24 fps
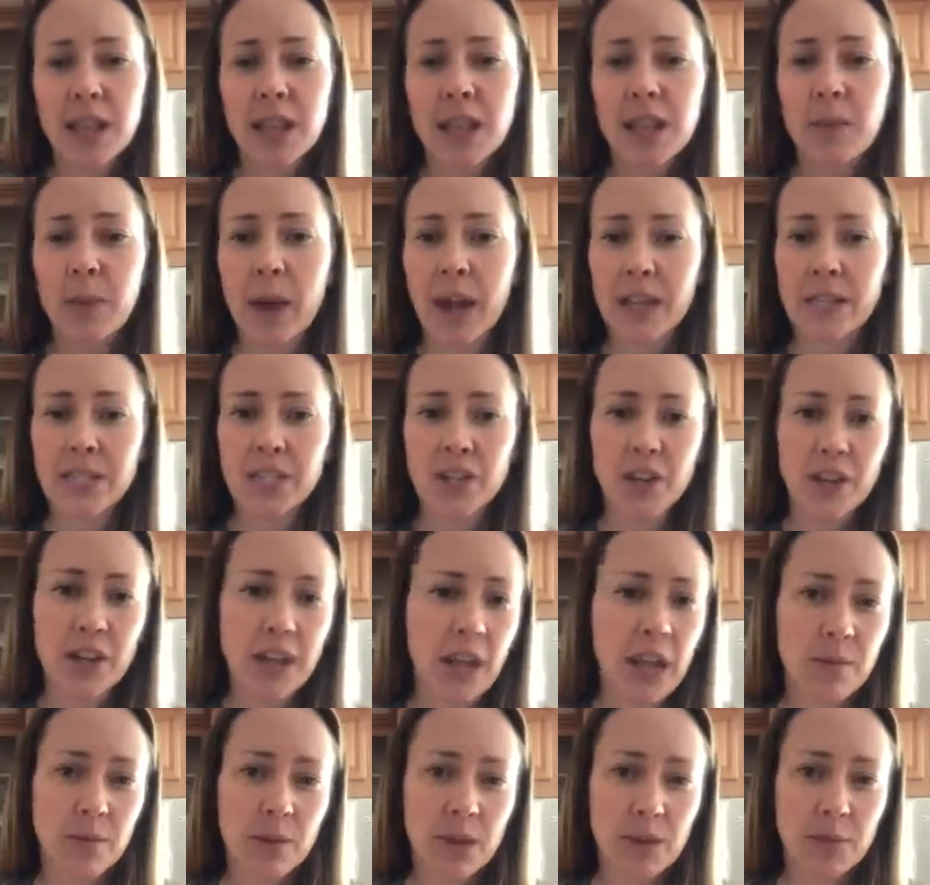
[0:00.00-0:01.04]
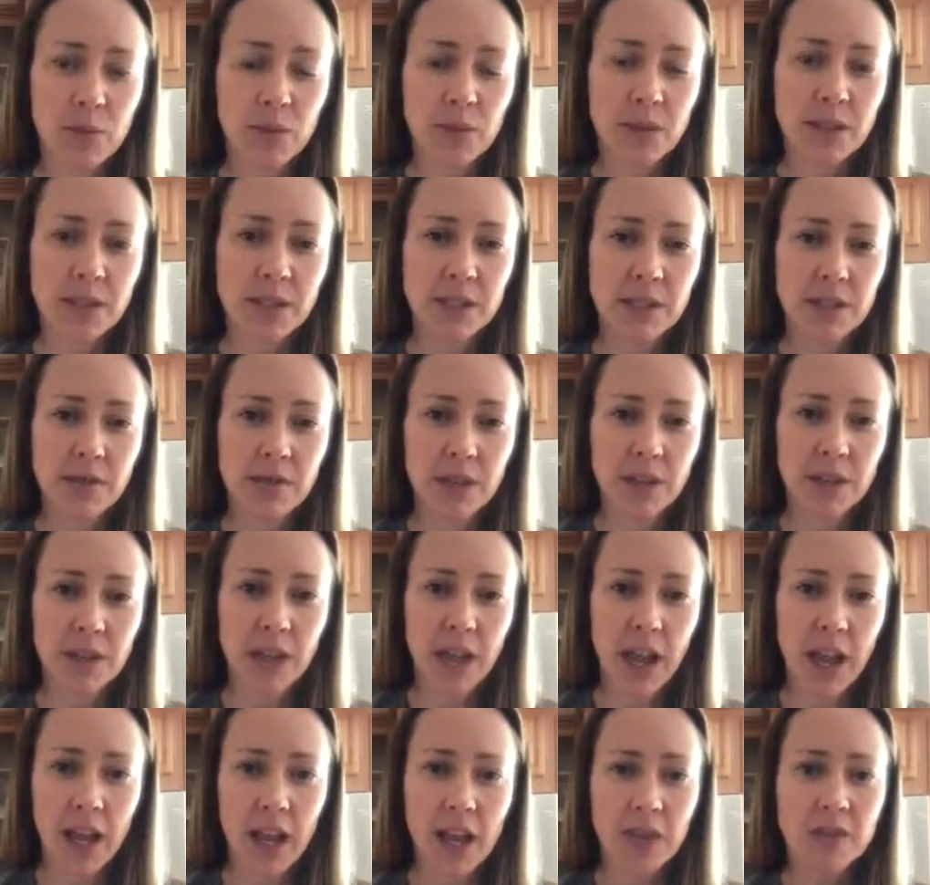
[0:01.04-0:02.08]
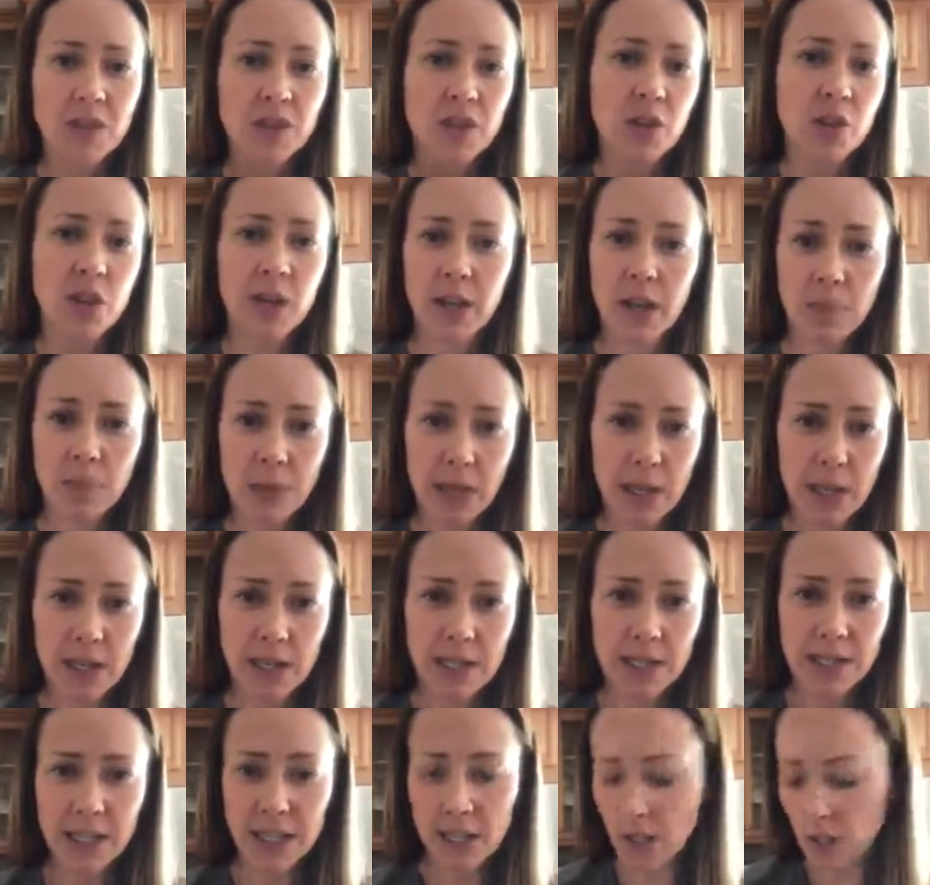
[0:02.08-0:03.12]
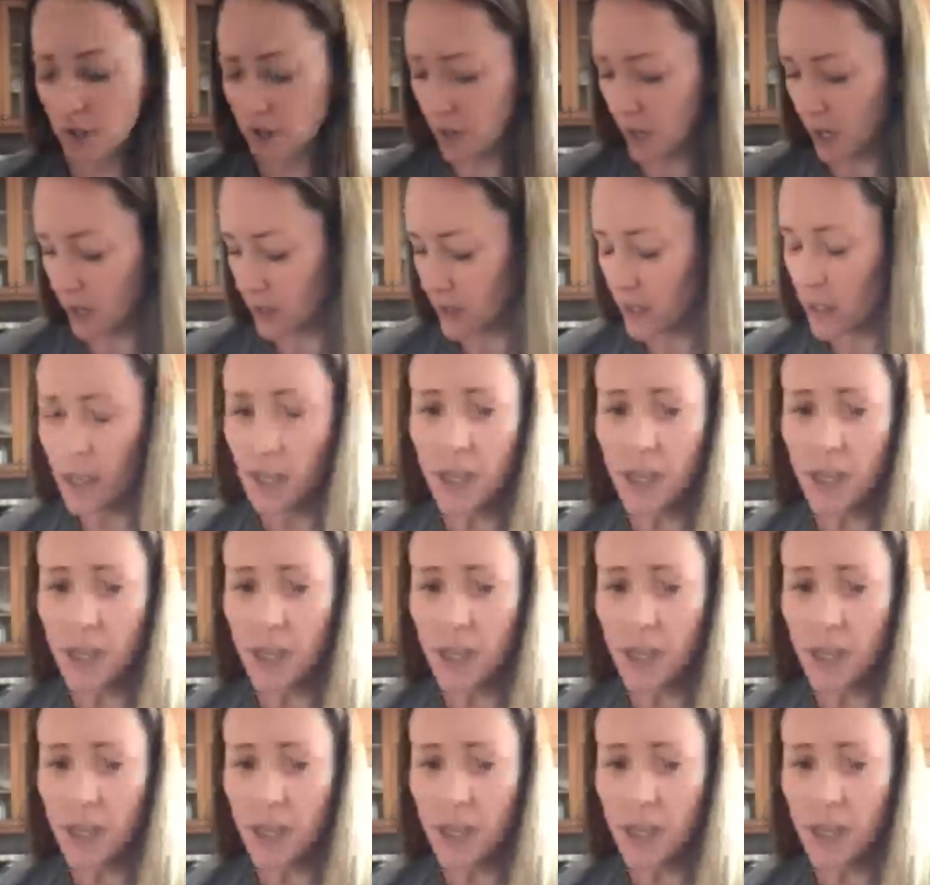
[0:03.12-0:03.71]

The bacteria can't meet up with the silver to die off, so you end up getting a stinky cloth.